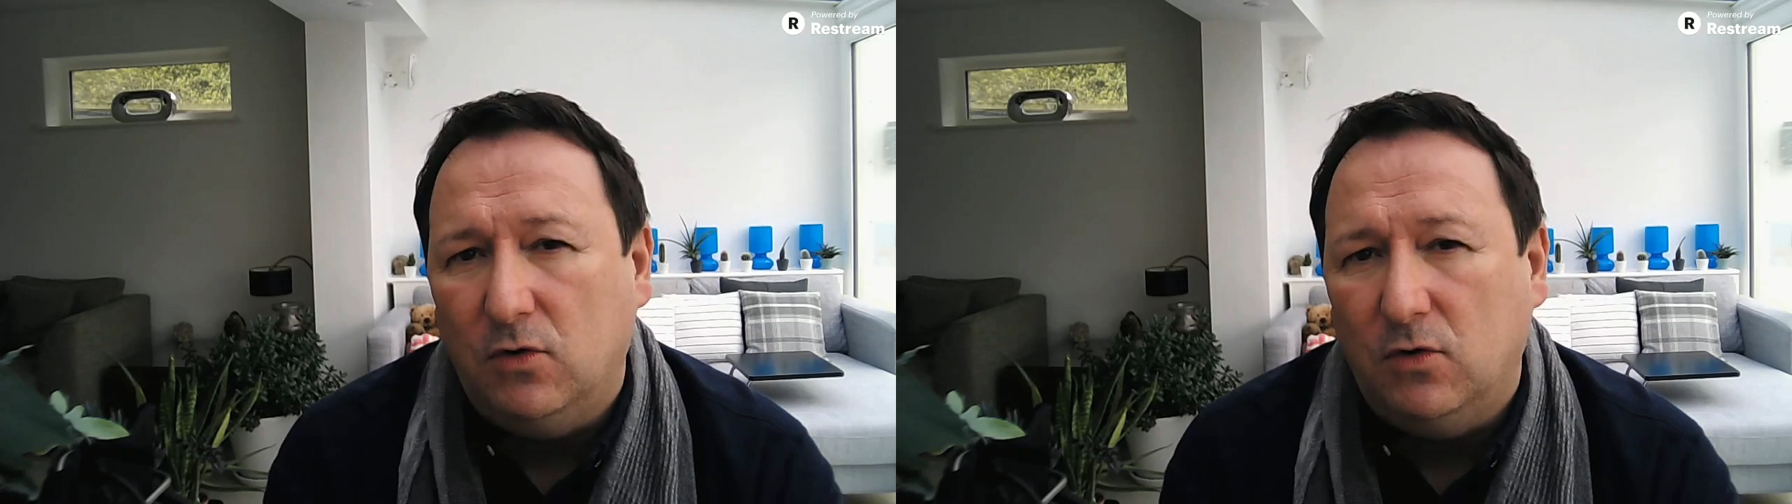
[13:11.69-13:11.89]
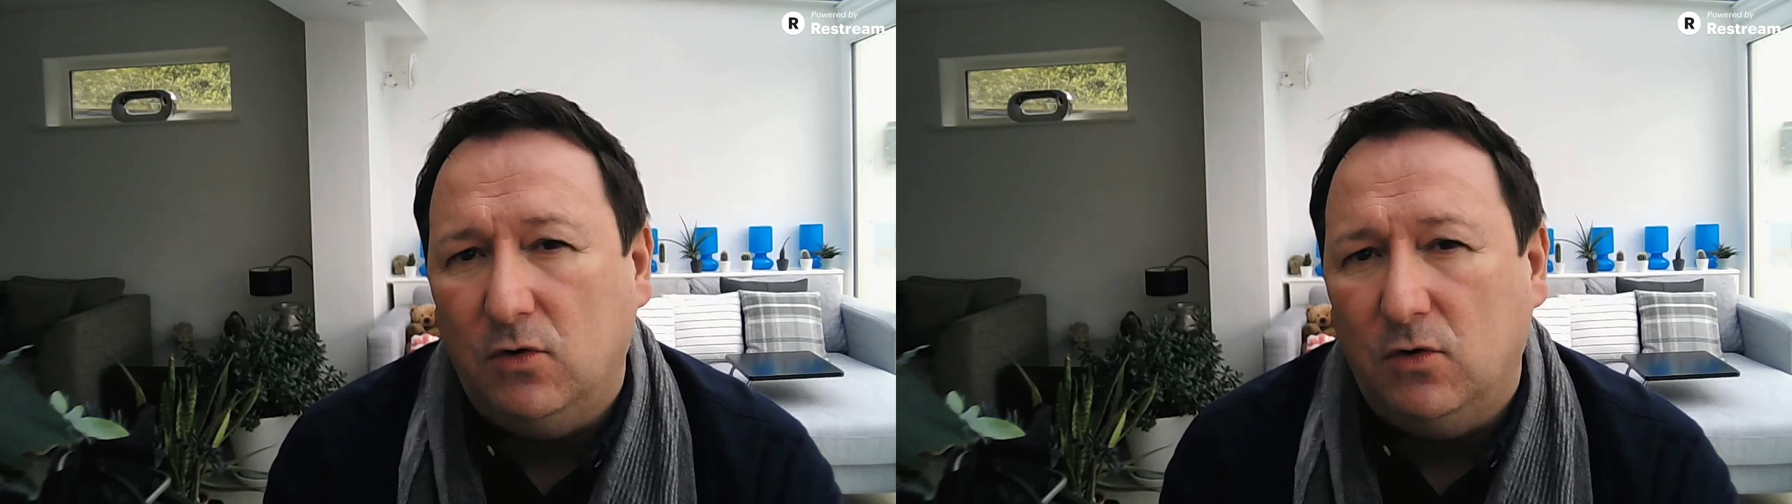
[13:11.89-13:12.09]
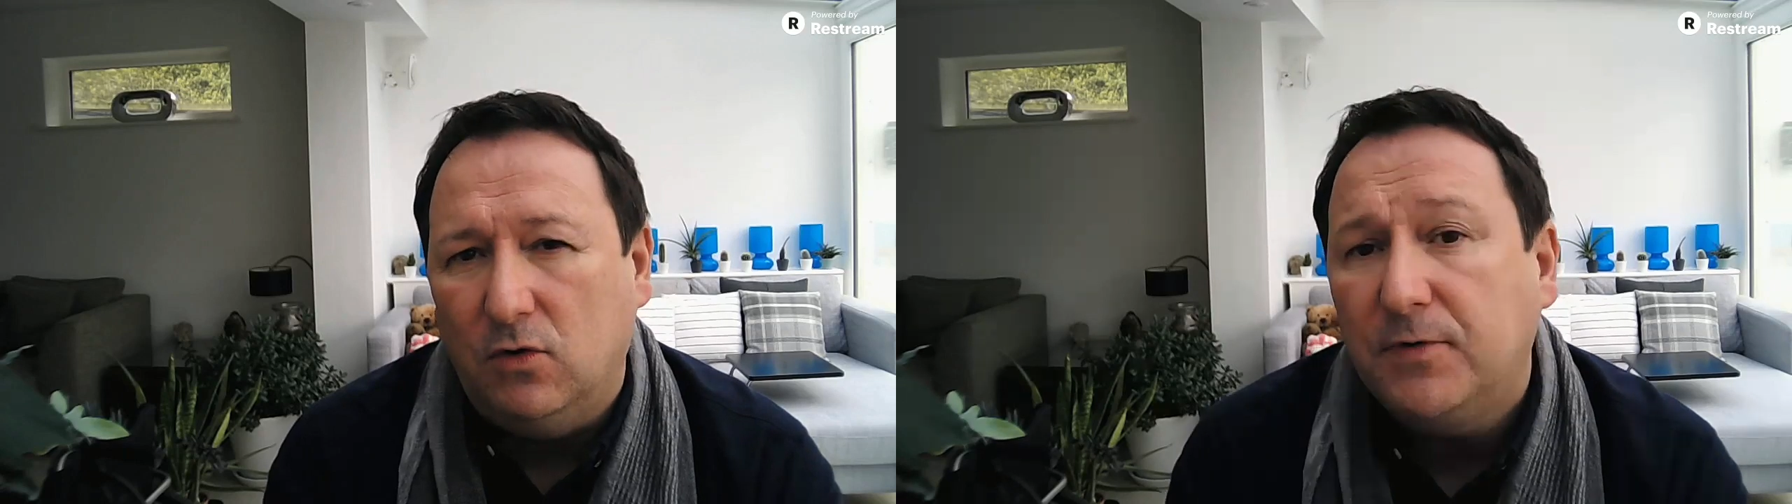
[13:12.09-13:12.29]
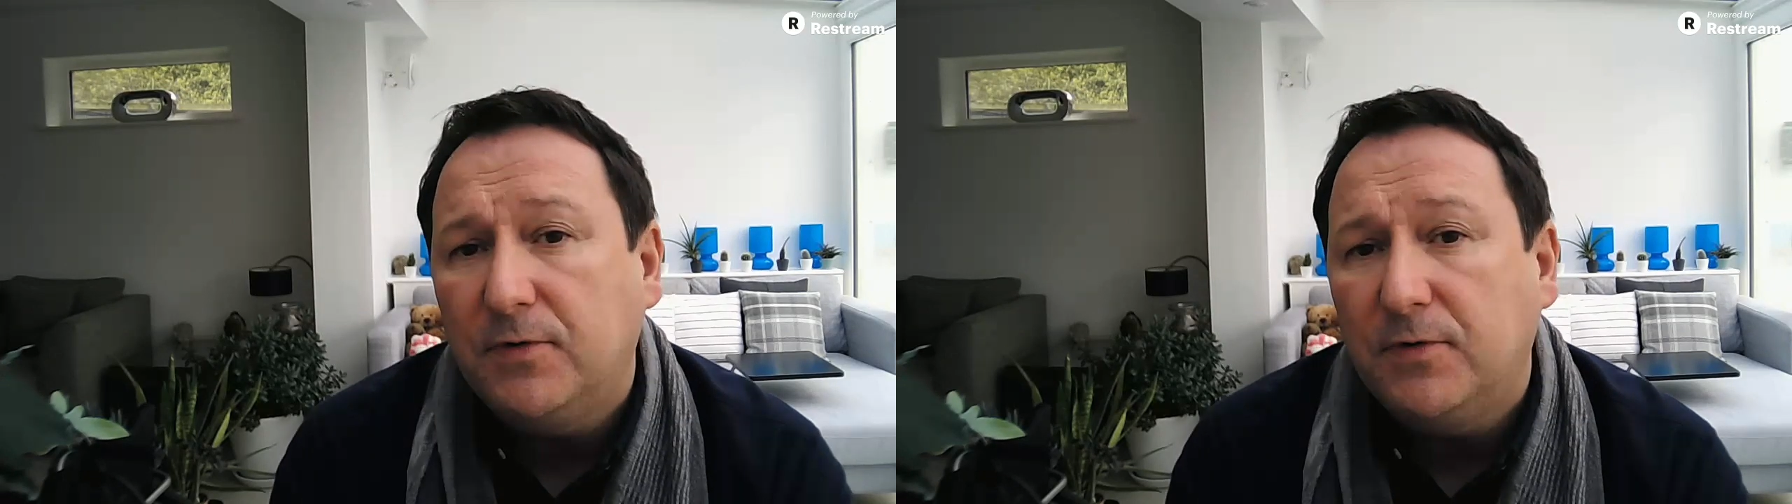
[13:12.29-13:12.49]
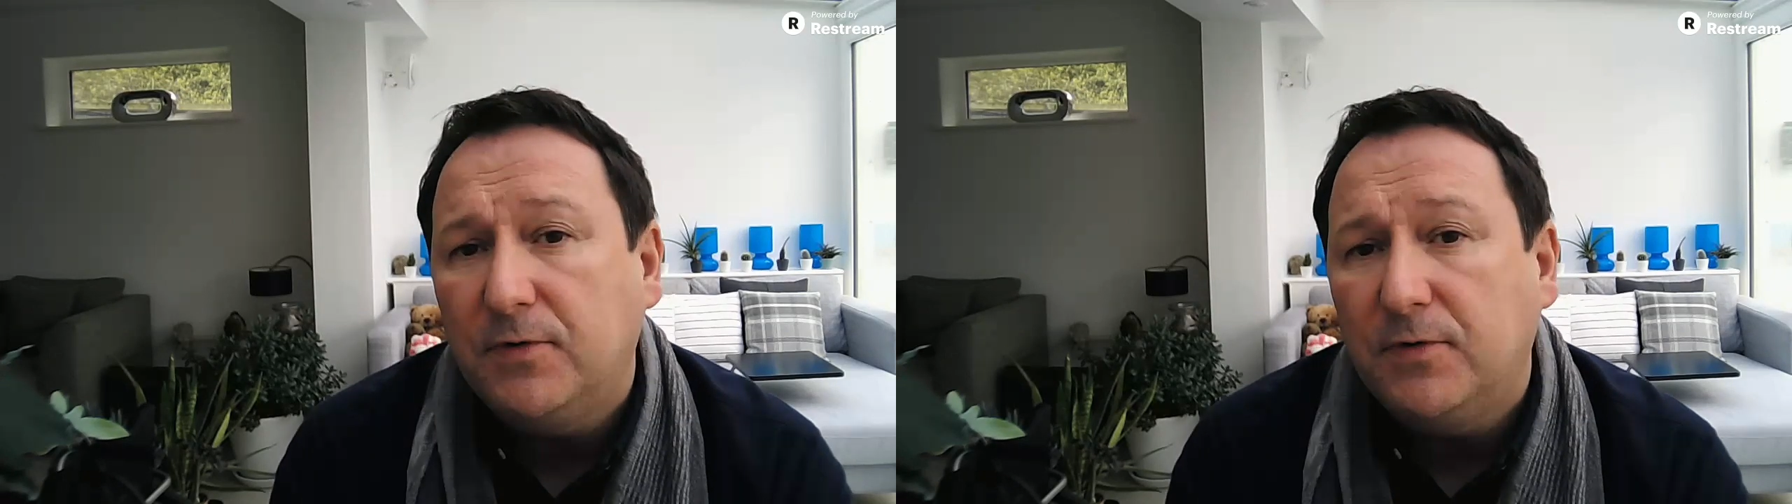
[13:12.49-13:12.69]
for
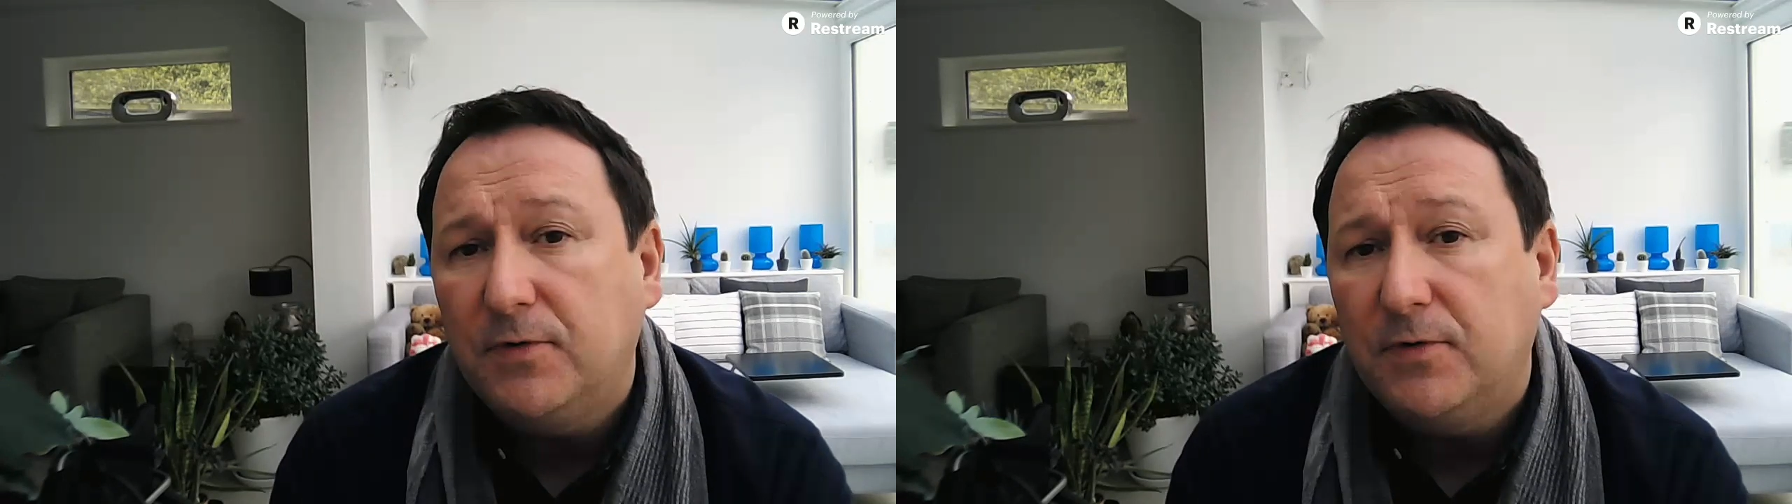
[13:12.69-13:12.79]
example.